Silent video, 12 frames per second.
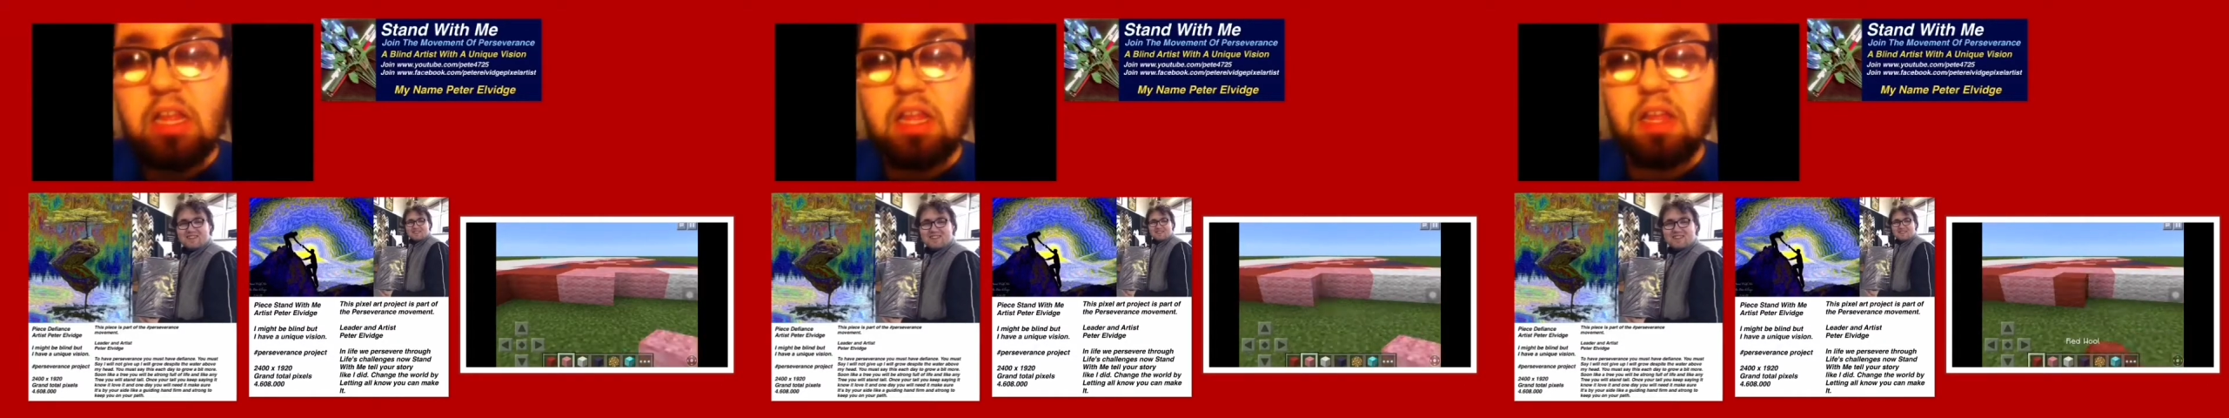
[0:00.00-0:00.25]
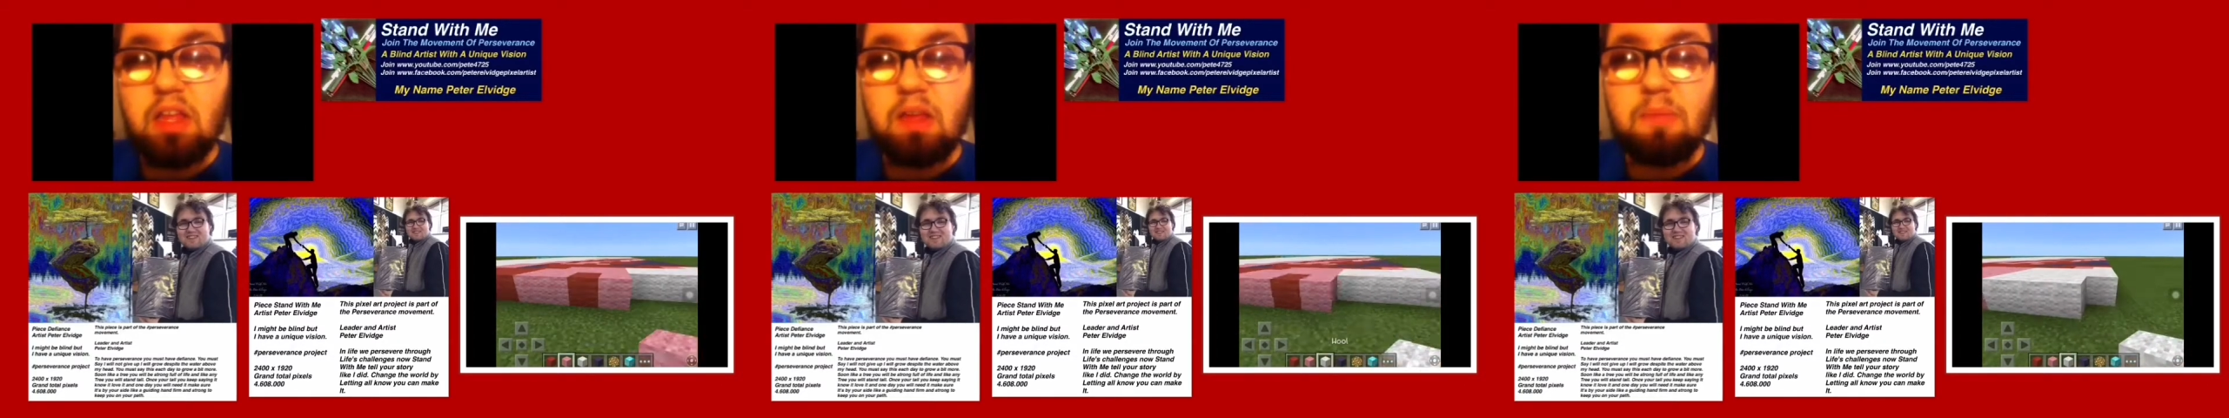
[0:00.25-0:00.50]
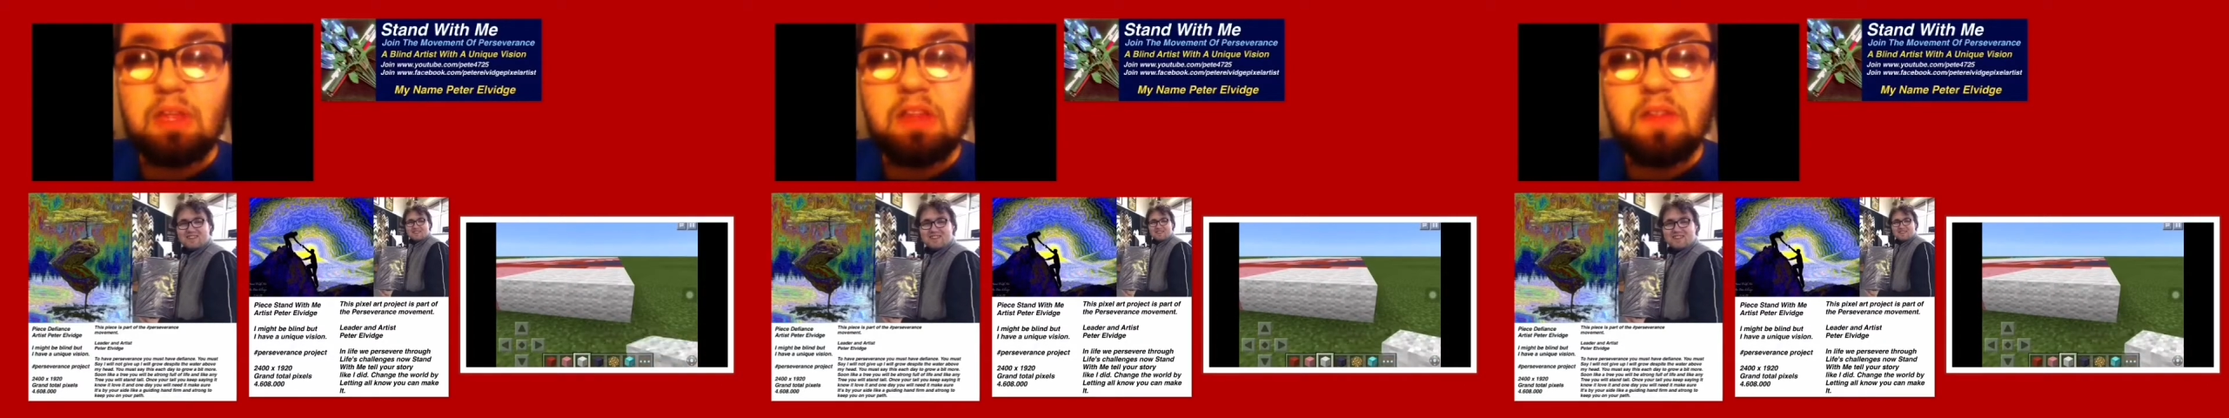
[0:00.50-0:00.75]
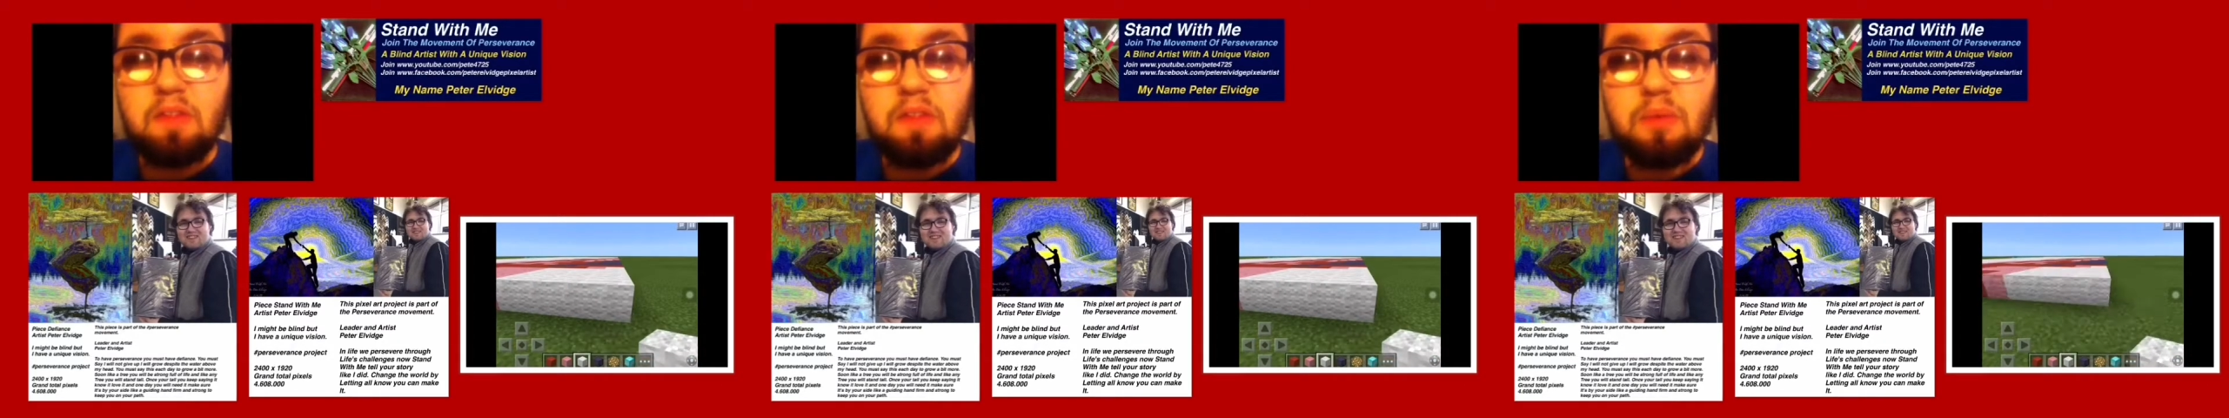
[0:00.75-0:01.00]
Um, and
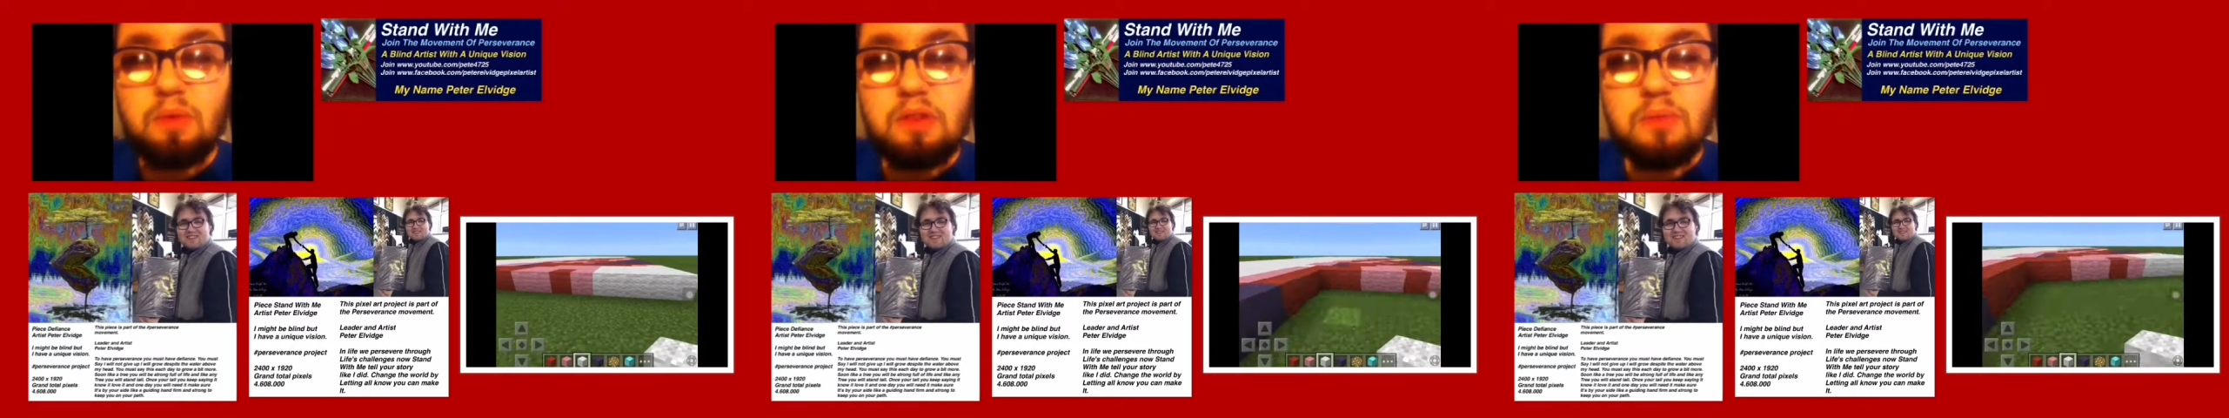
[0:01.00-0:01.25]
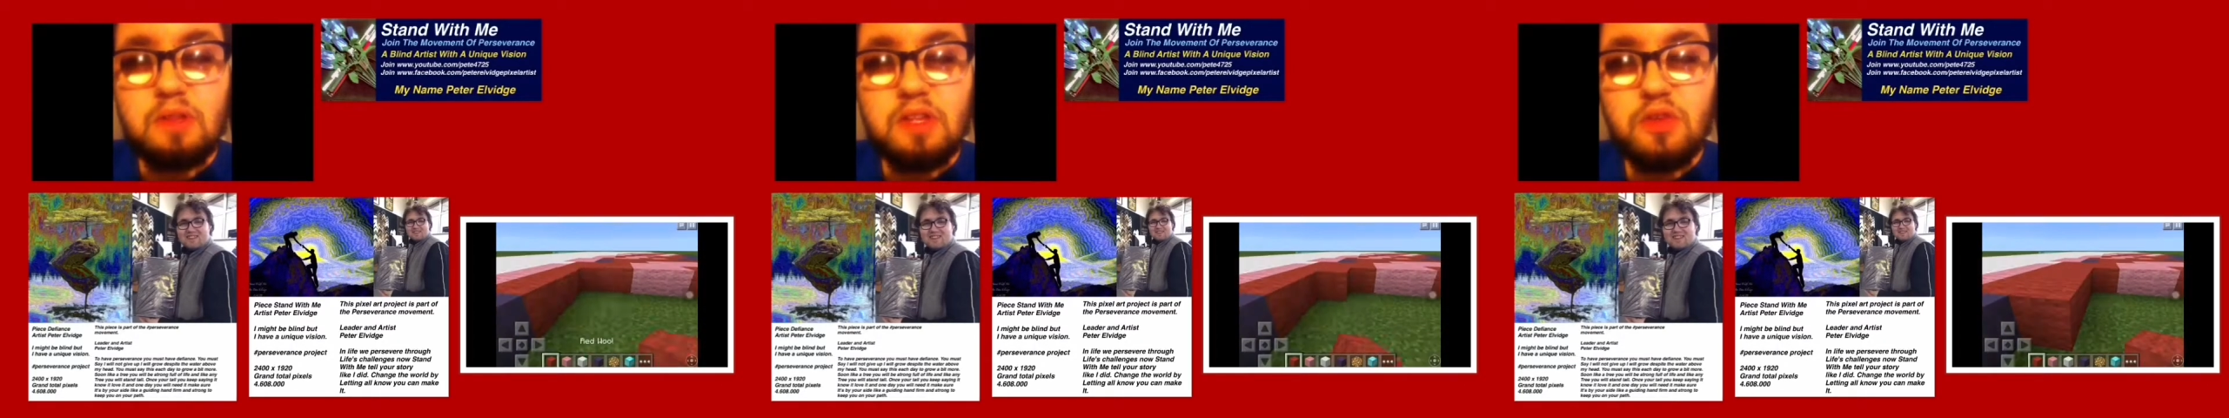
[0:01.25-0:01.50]
this is a really, really